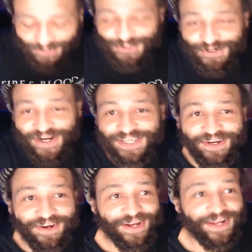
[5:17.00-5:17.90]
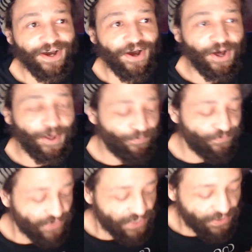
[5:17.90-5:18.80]
on track here, um,
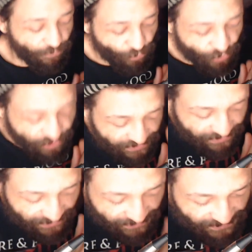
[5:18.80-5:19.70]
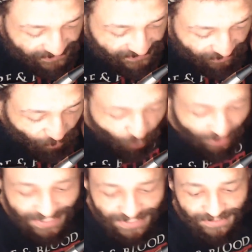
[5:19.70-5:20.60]
this the
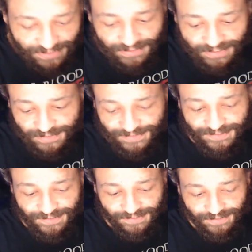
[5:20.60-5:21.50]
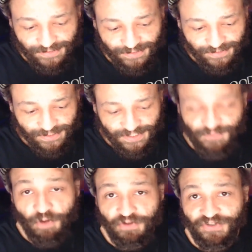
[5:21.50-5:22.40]
way that this is
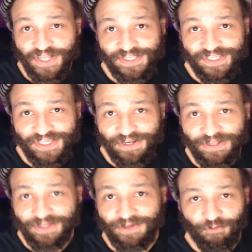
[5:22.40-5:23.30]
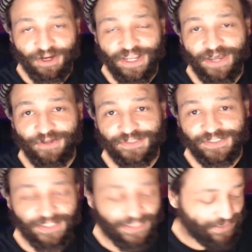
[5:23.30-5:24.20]
most likely going to work out
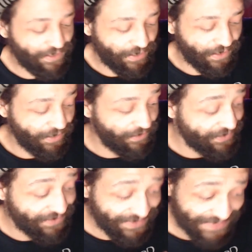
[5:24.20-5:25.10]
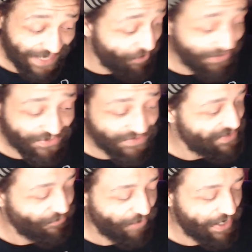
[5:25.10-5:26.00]
uh, at least how I can
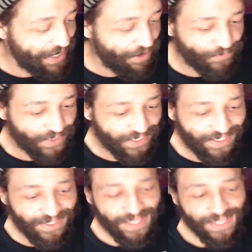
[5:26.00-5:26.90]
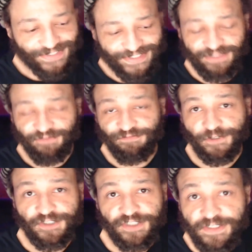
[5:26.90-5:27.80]
see it right now in my head, is that the
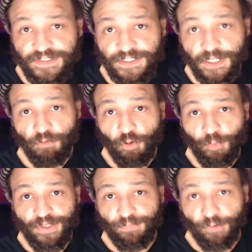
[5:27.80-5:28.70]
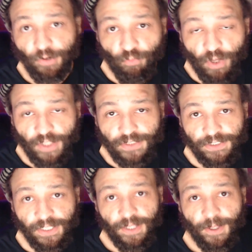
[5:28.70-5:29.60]
first season will be book one.
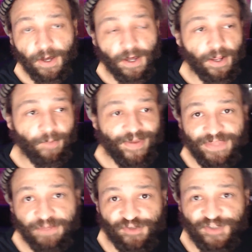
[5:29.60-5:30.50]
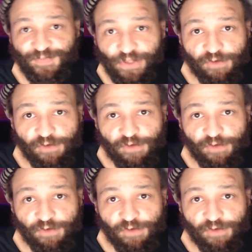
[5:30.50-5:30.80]
Uh, maybe that would spill